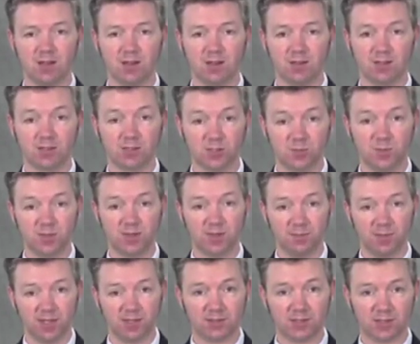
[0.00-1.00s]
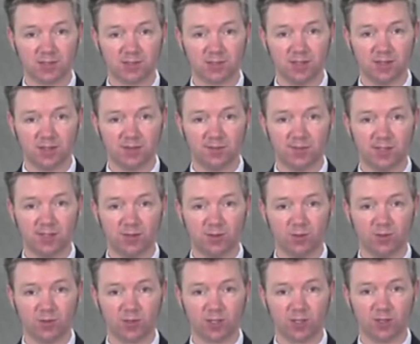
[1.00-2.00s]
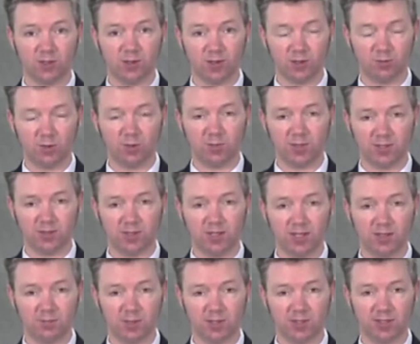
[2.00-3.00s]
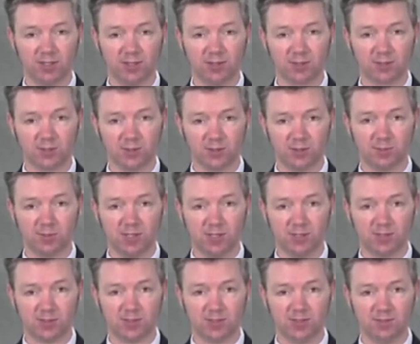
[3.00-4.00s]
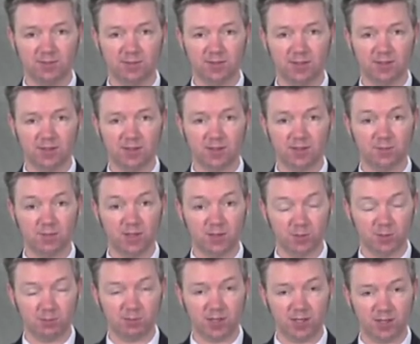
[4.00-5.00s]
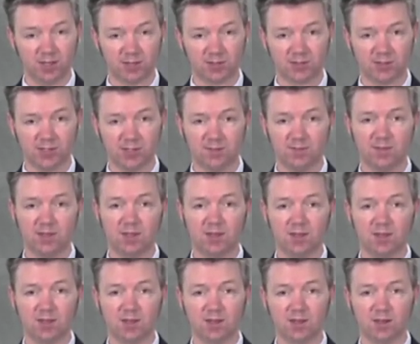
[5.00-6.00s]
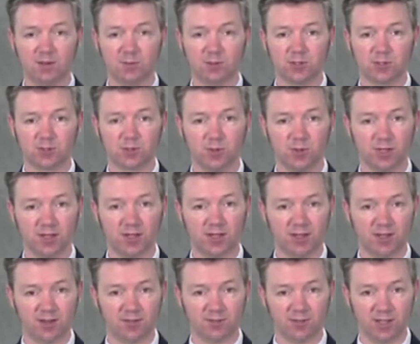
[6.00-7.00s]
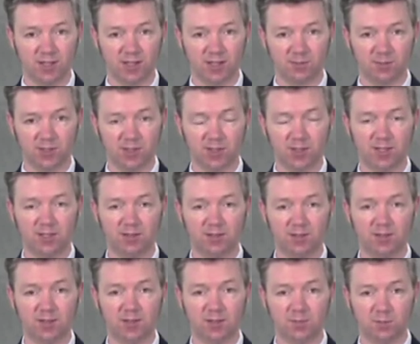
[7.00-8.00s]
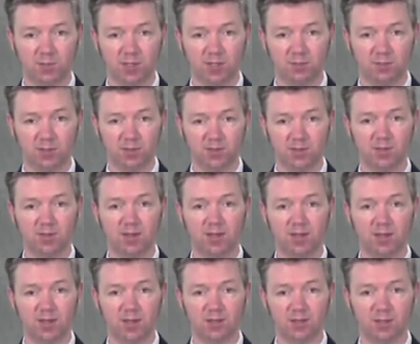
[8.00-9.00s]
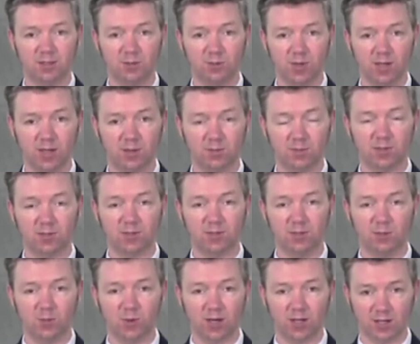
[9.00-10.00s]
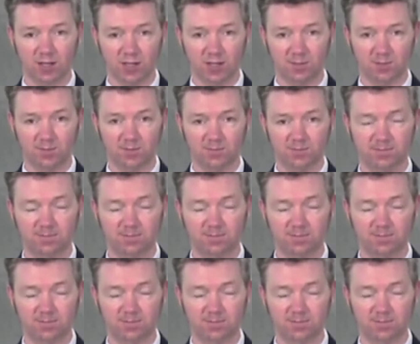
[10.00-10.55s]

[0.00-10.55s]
This has been the basics of the Oregon Automobile Liability Insurance Policy, the minimum policy, which is going to have liability, PIP, and UM/UIM.